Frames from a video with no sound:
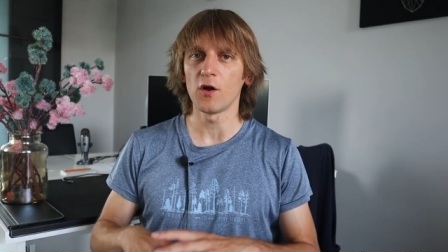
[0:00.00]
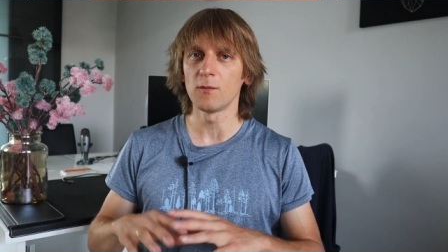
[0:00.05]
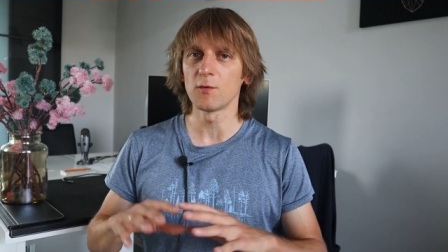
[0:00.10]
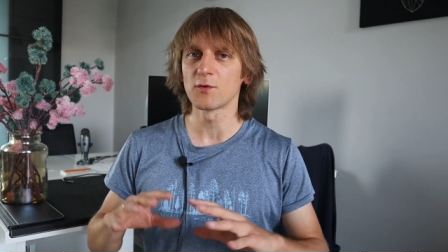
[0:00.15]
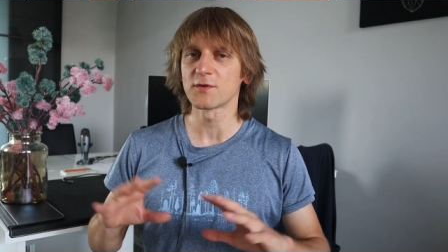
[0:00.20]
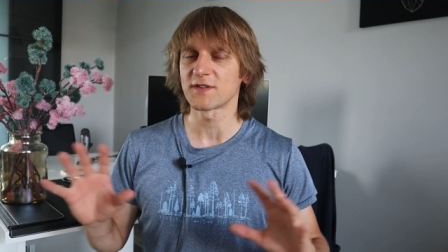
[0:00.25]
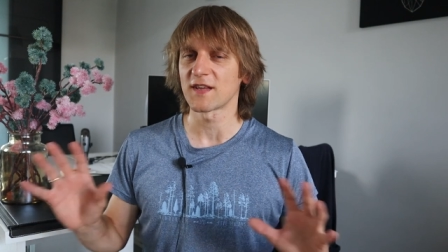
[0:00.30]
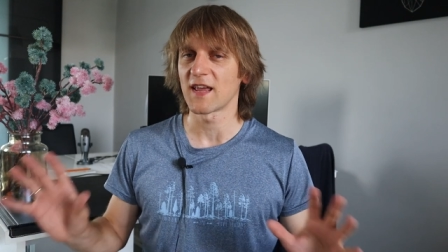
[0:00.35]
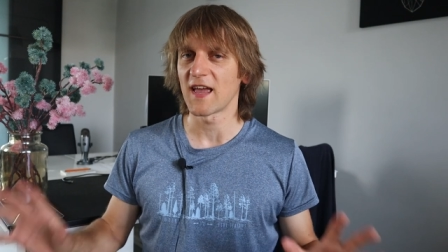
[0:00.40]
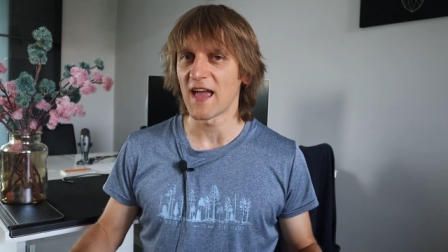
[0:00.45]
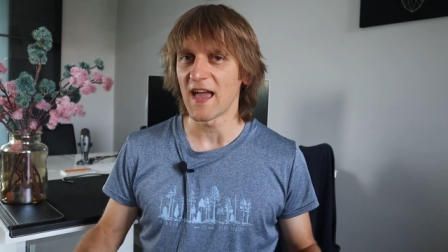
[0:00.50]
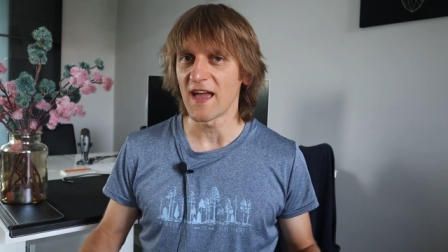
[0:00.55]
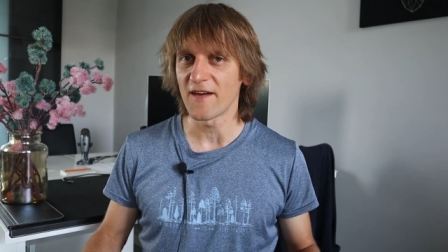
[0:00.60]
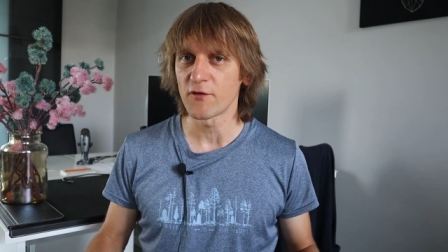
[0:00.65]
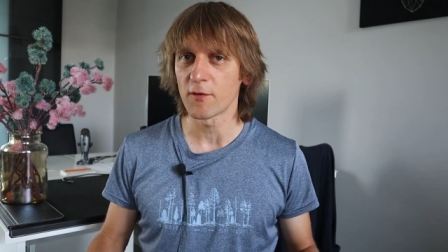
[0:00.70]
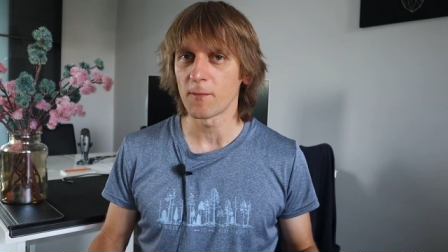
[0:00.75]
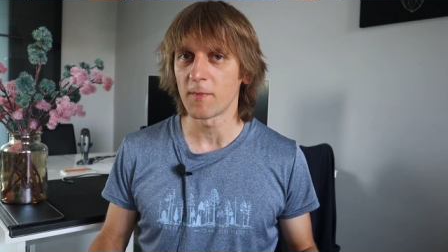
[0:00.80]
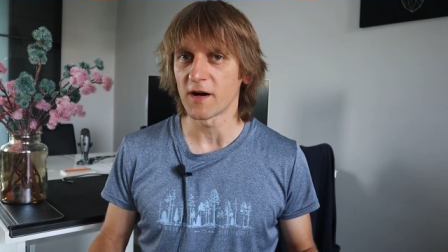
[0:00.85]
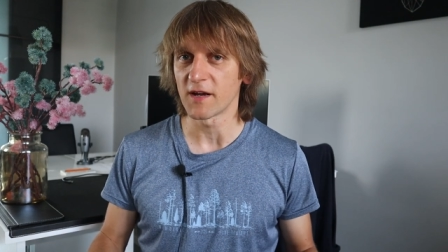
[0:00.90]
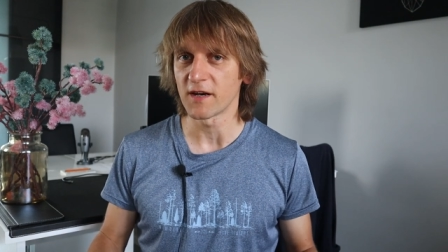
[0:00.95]
almost
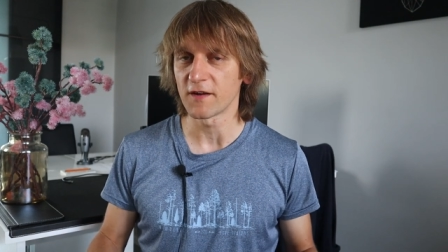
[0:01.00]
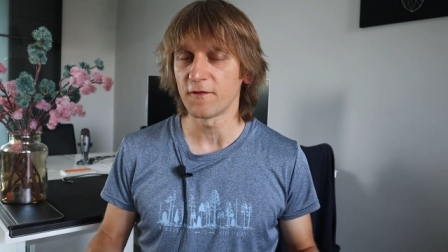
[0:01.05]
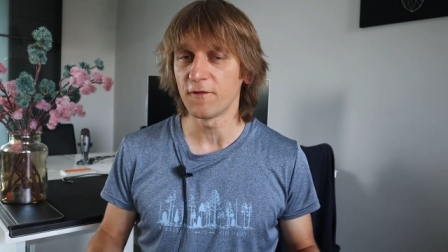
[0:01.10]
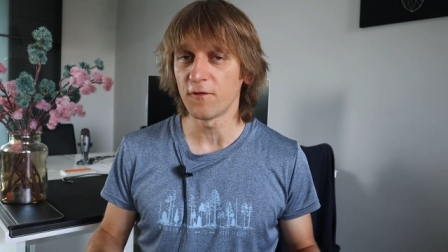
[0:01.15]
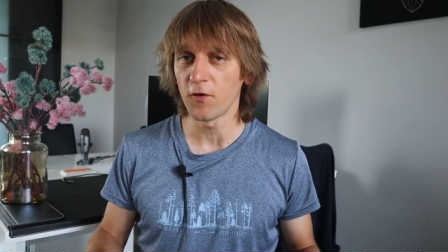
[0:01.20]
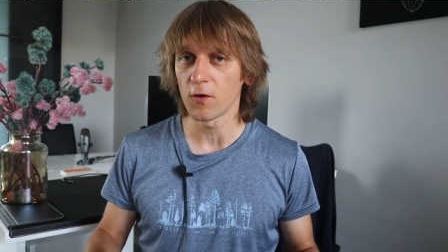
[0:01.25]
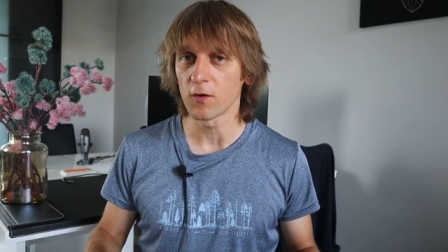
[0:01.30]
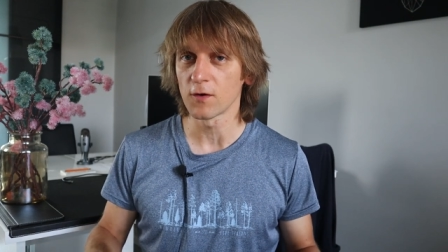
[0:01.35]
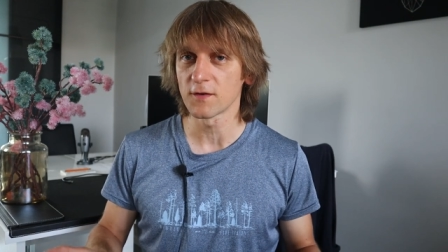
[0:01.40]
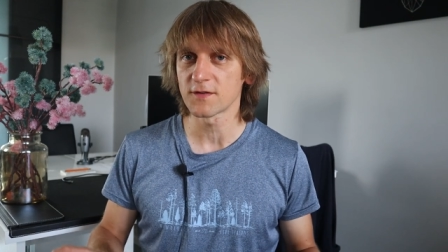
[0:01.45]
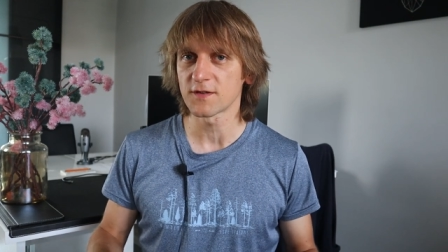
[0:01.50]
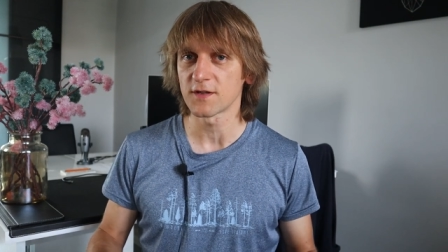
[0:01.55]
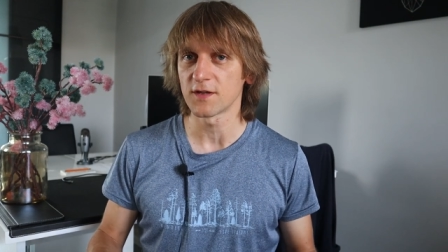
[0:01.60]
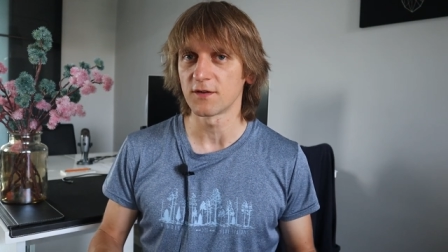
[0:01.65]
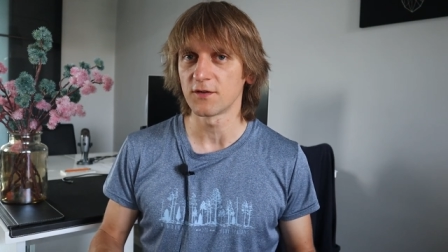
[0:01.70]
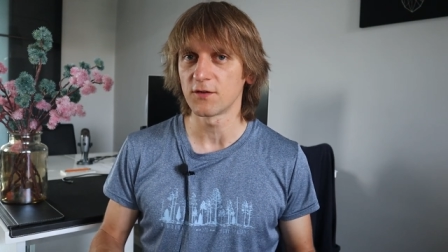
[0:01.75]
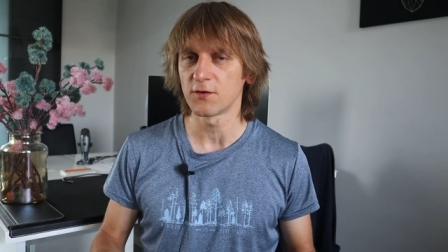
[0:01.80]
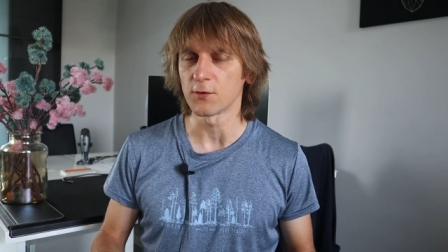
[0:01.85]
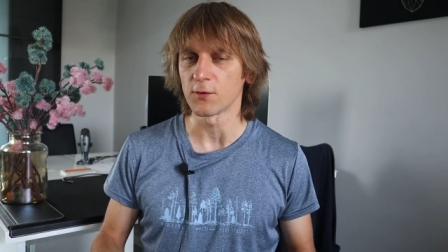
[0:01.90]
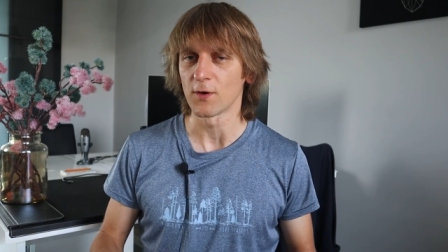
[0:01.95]
everybody falls
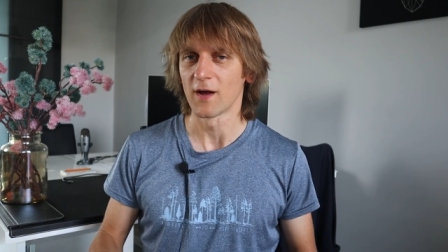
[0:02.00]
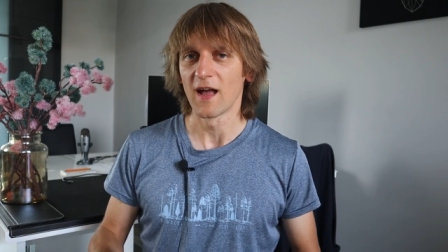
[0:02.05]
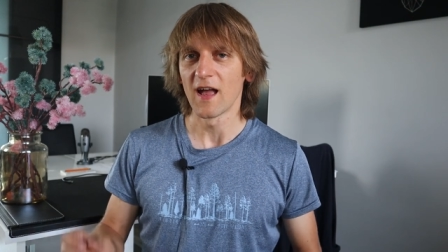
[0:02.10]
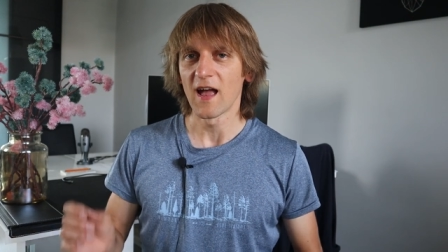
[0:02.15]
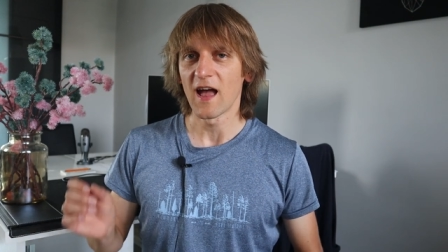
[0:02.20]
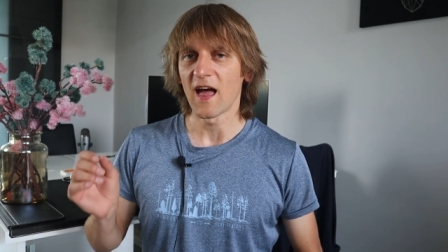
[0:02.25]
into.